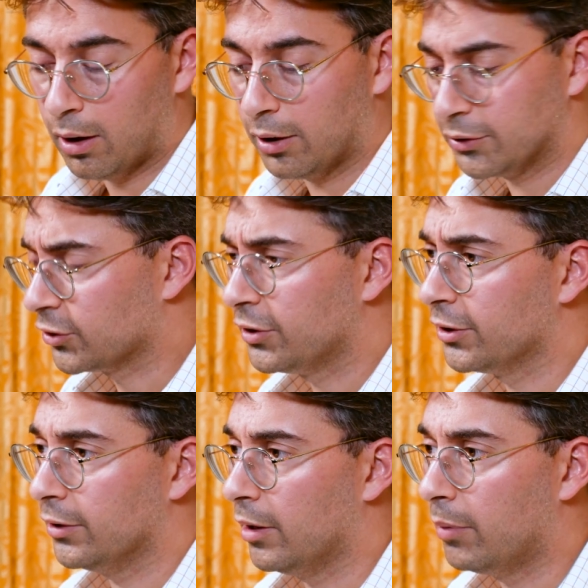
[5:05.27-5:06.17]
Uh, it's
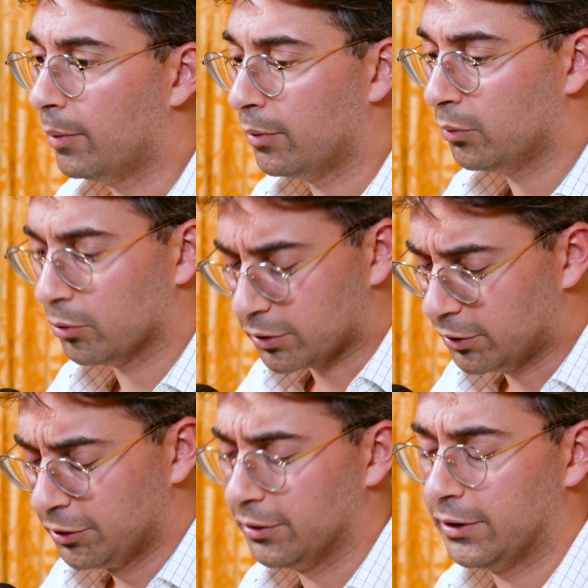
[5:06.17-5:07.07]
clearly a bubble. We're
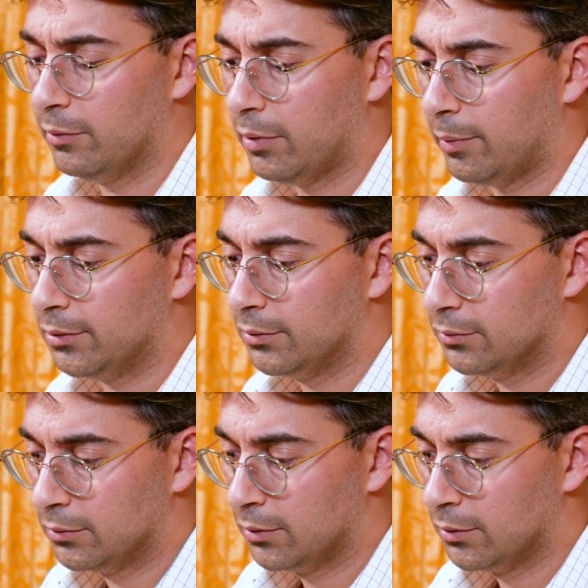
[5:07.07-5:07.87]
clearly in a bubble